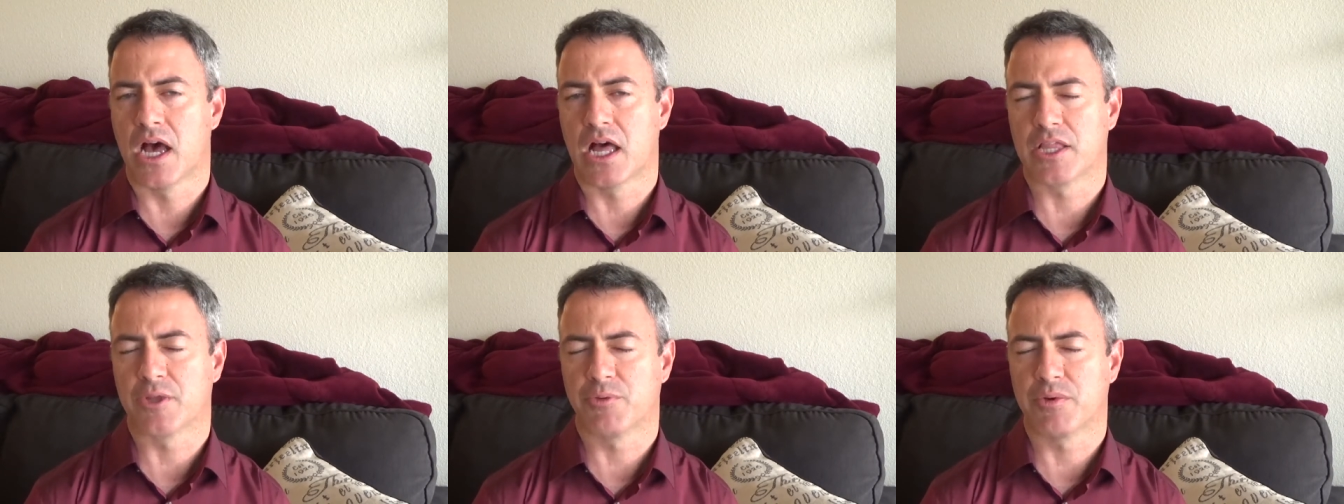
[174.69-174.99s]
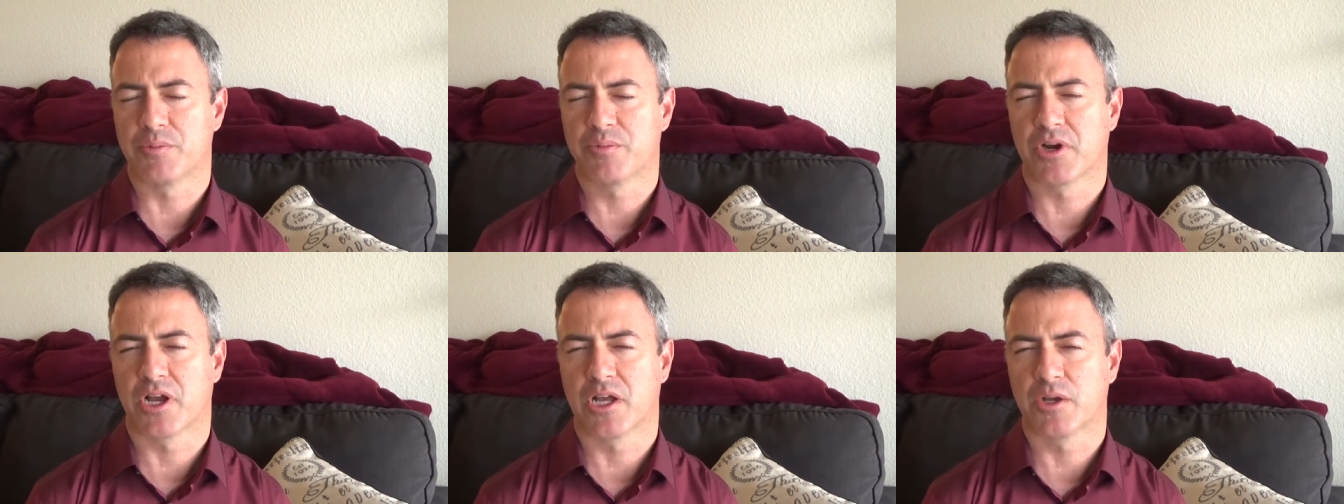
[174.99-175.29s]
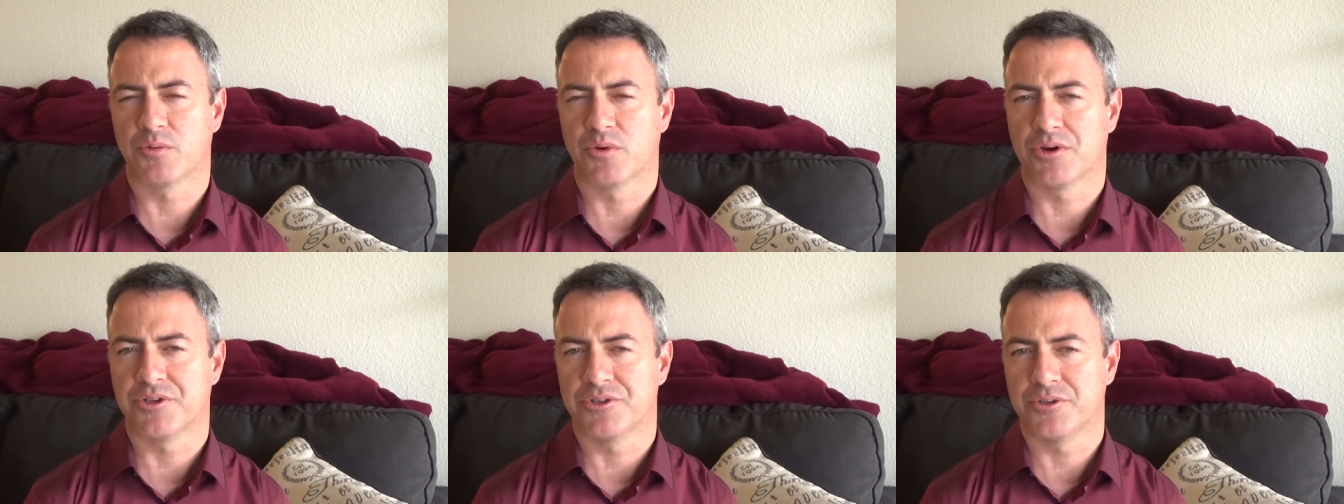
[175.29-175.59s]
Although we
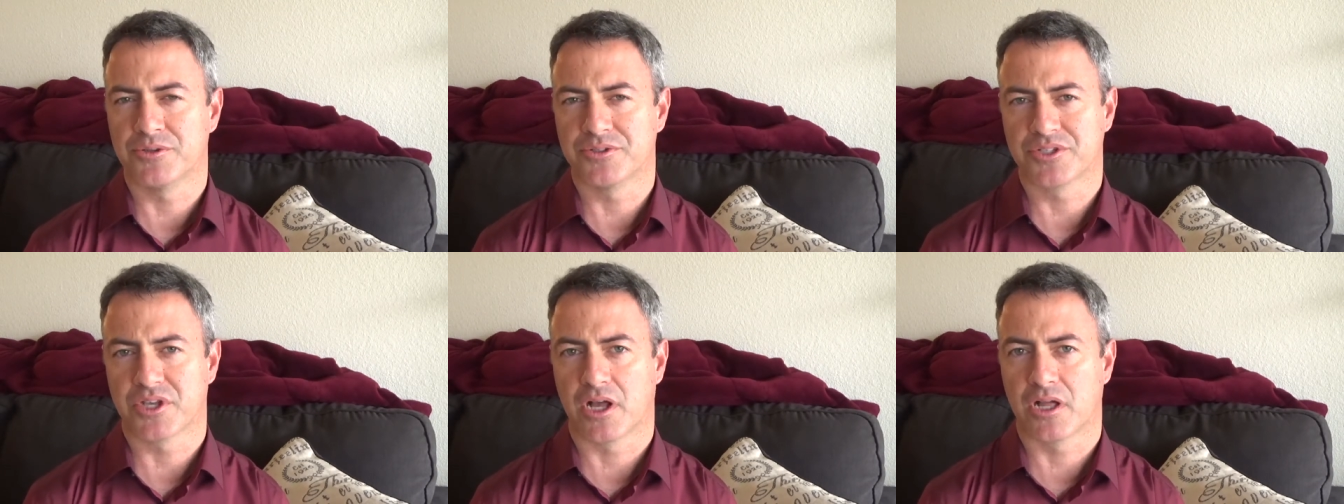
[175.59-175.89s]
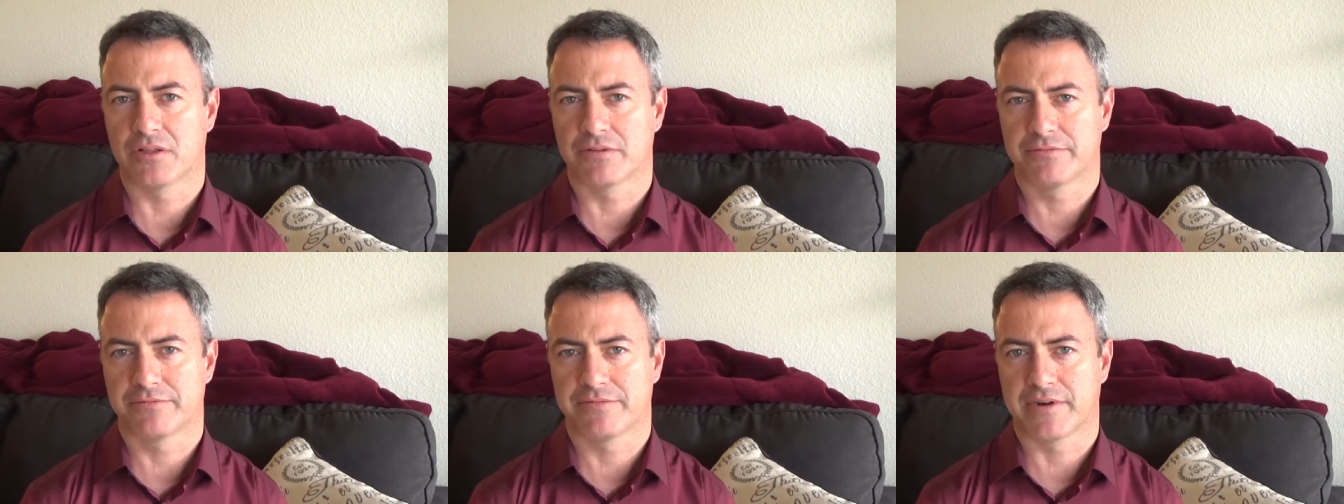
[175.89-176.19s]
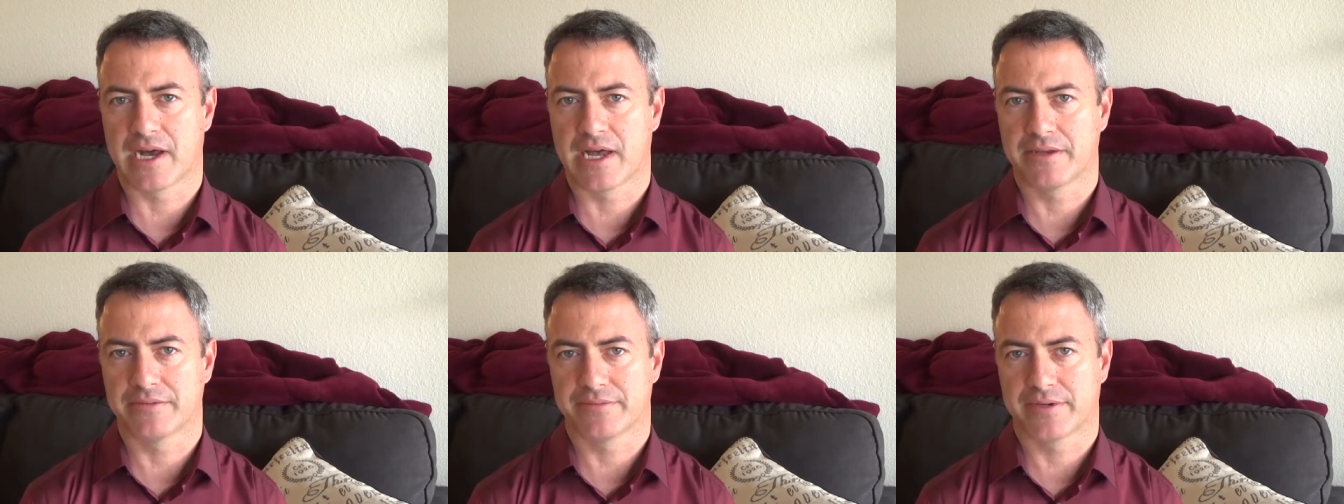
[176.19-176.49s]
probably won't use all
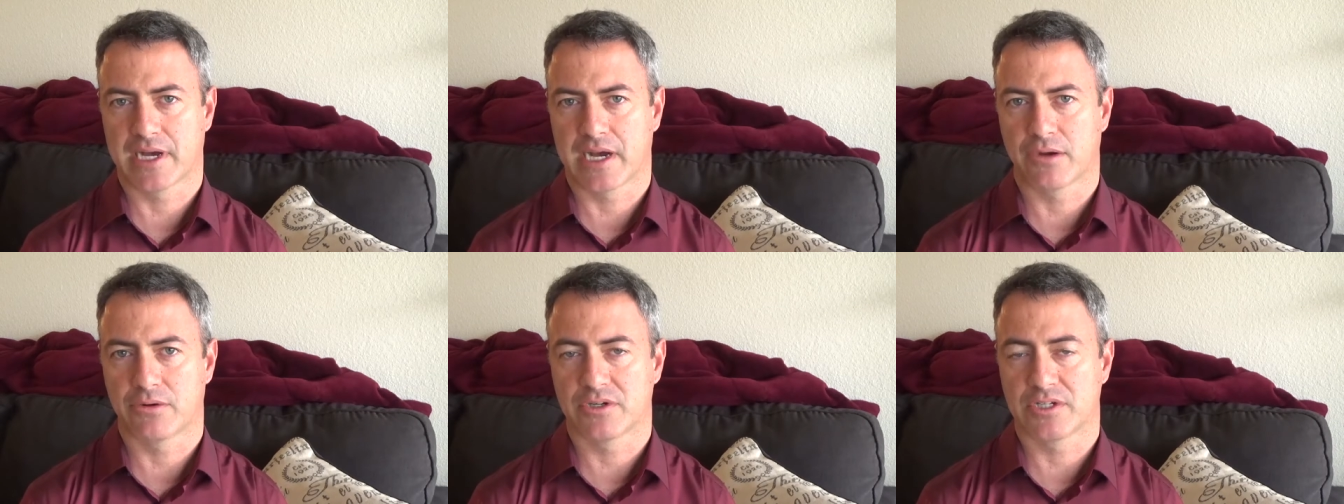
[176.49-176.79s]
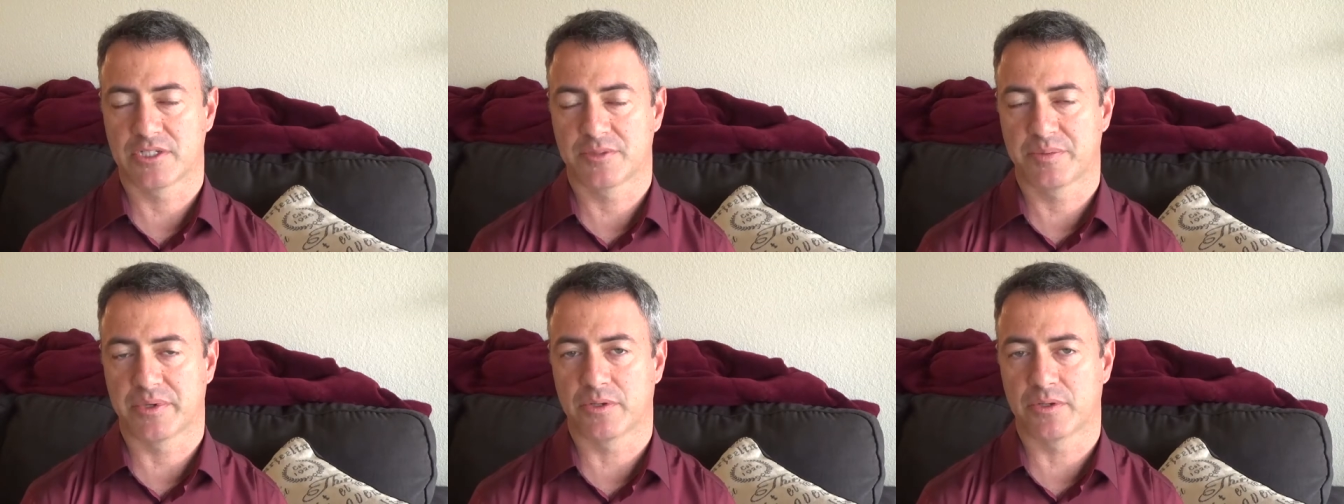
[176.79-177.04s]
five hours,